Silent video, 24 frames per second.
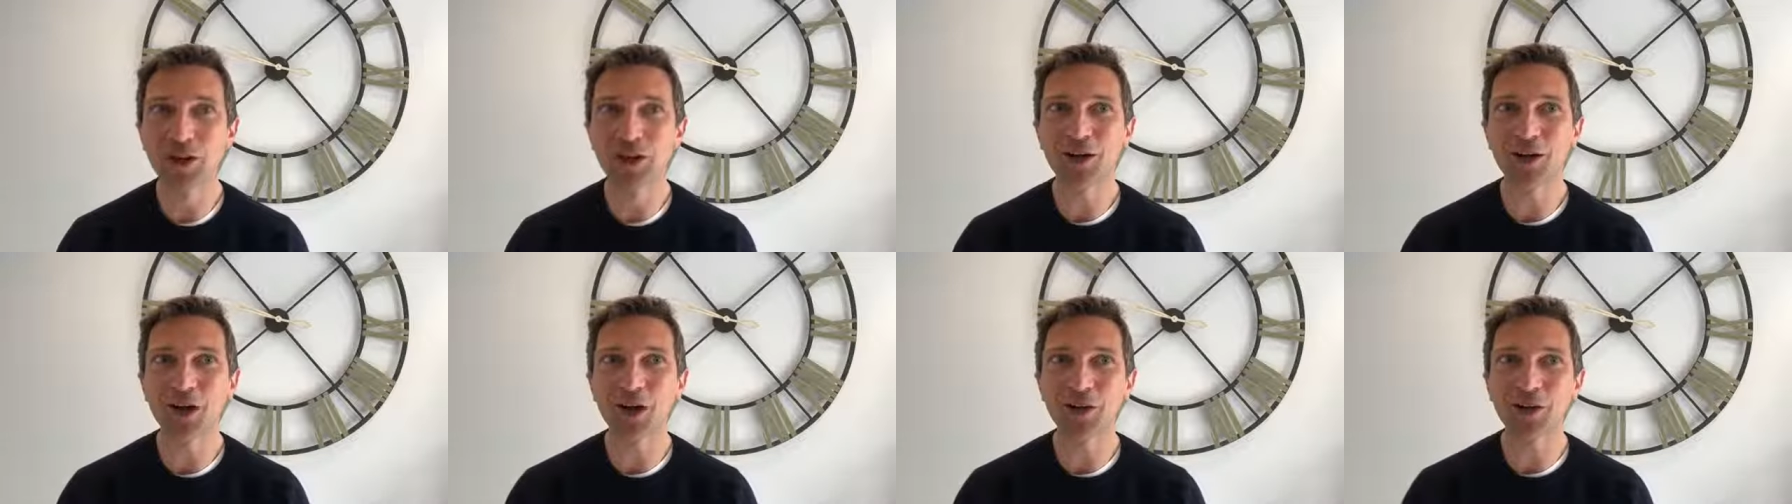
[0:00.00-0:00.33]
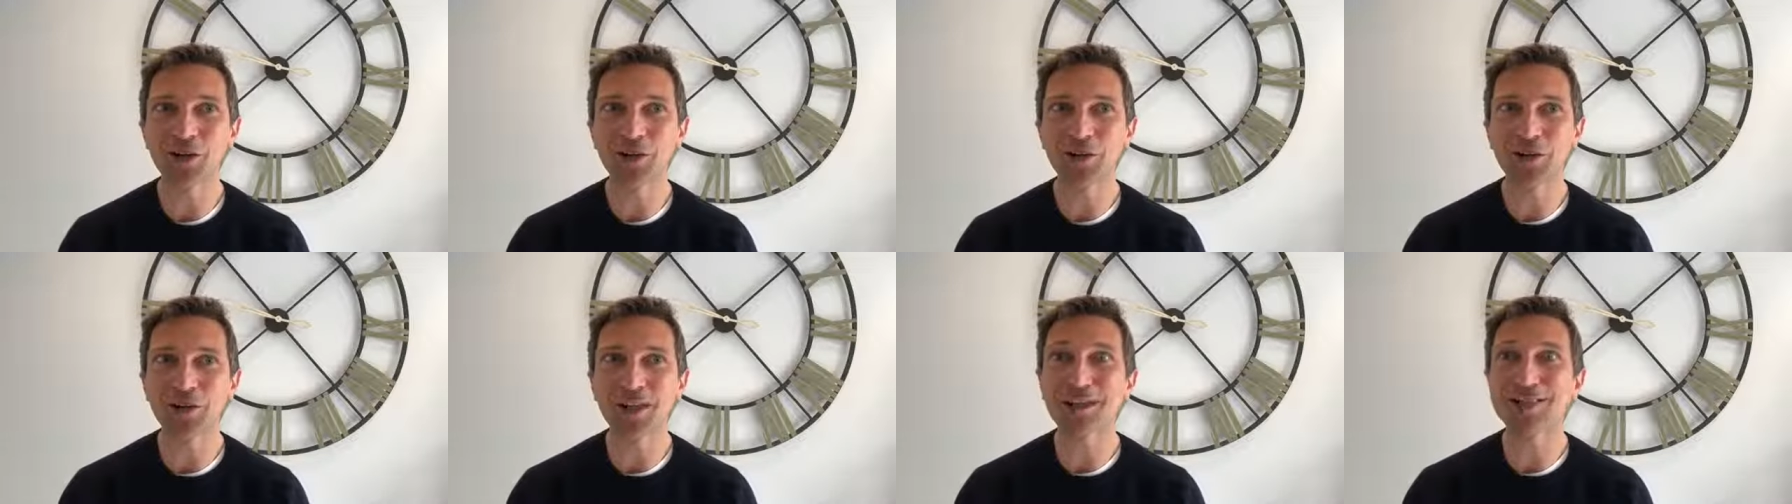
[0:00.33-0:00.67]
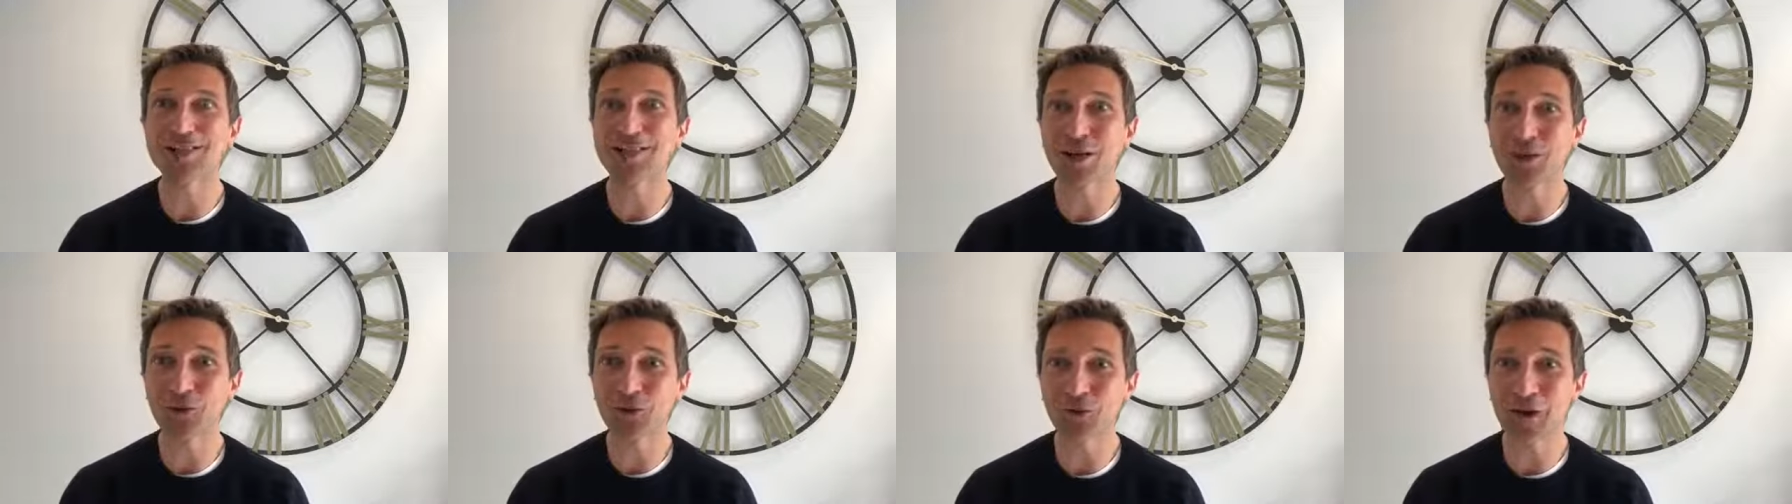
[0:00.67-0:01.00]
kind of
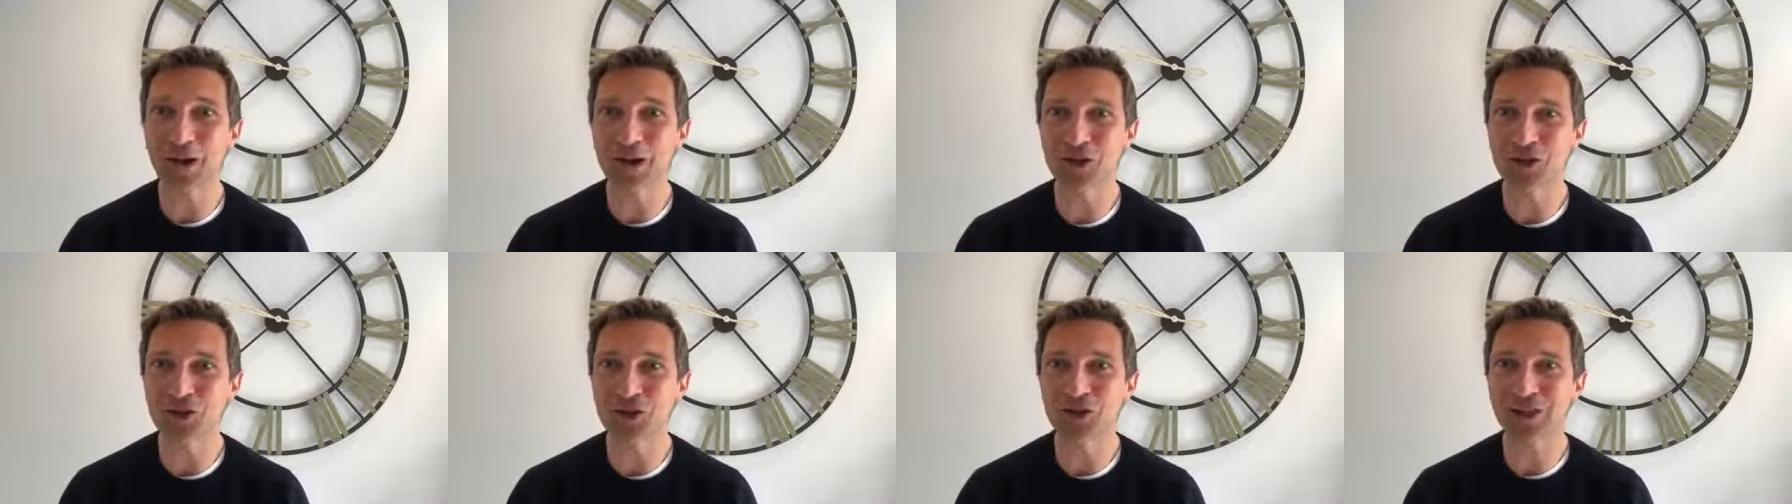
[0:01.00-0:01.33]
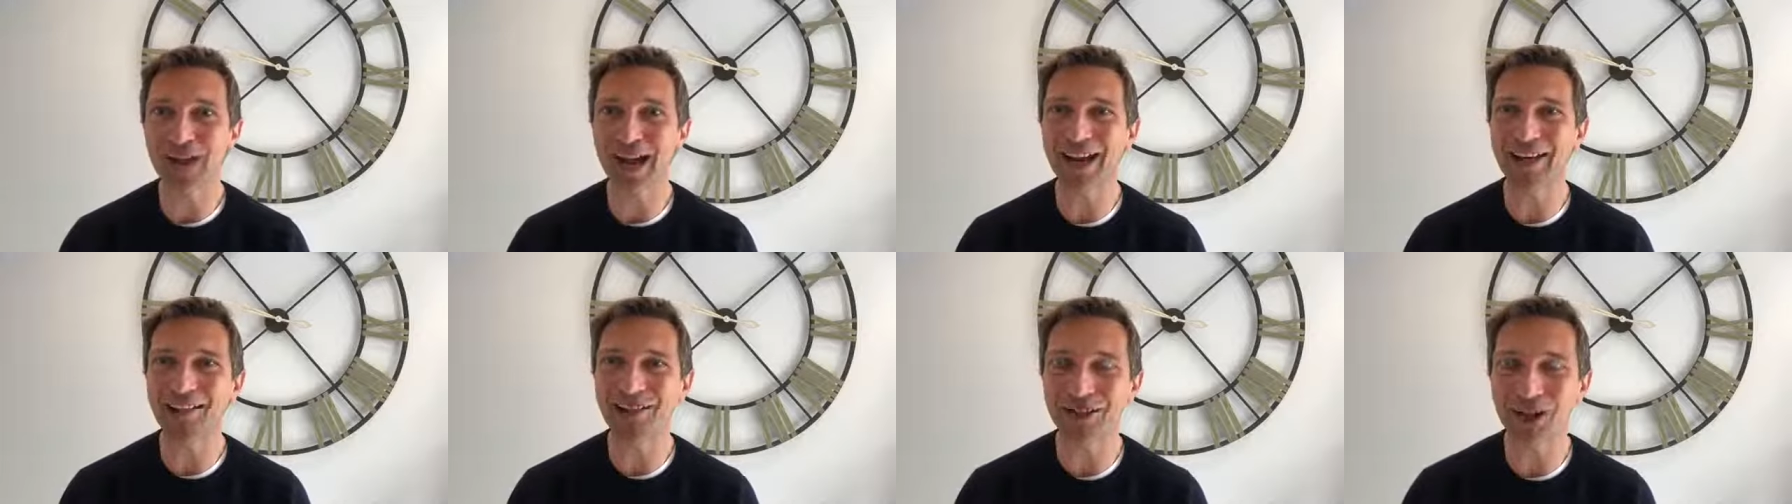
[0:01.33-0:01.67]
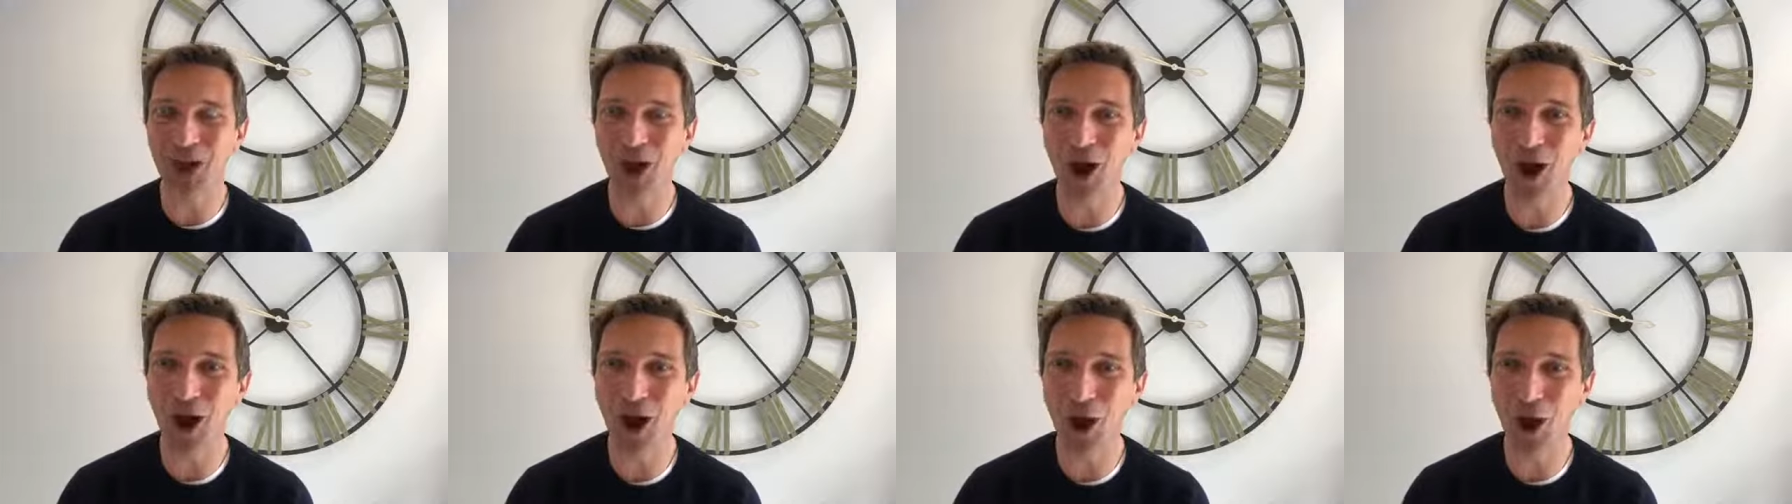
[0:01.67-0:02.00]
exhilaration and
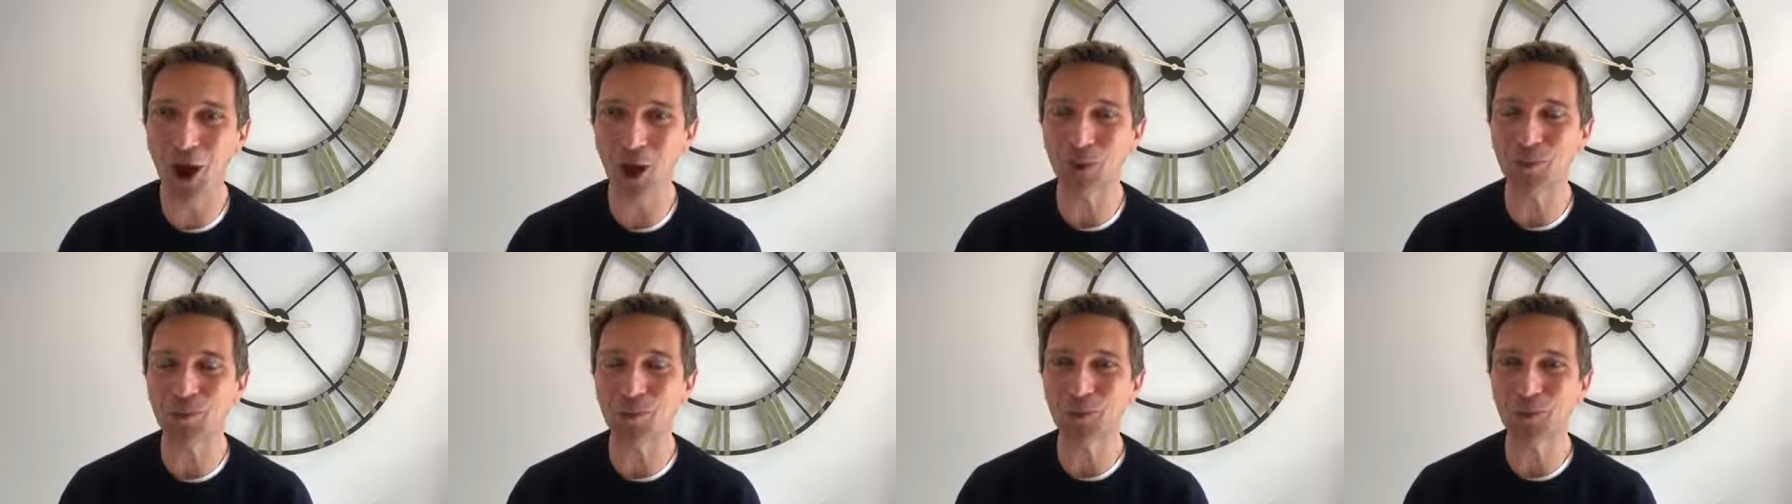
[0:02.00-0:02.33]
calm